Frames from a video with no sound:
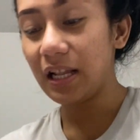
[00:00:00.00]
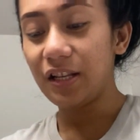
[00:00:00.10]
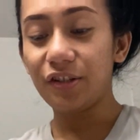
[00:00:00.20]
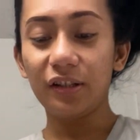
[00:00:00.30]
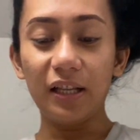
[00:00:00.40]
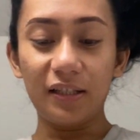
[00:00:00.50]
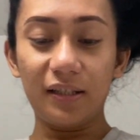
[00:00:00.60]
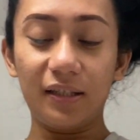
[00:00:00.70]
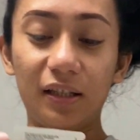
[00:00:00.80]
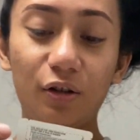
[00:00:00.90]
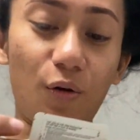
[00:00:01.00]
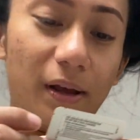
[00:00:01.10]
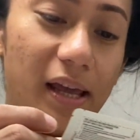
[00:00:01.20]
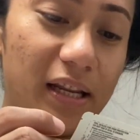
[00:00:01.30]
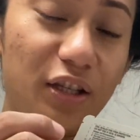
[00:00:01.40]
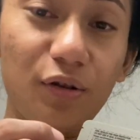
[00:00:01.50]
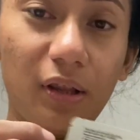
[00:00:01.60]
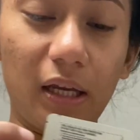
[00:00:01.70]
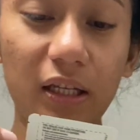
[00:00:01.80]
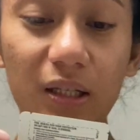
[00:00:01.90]
So let's go ahead and do
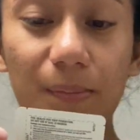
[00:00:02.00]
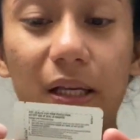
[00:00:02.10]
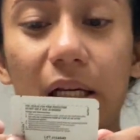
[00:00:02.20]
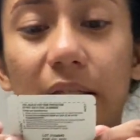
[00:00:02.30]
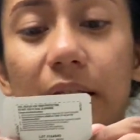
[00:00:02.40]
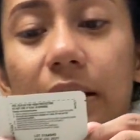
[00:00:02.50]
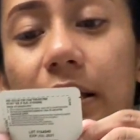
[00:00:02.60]
this because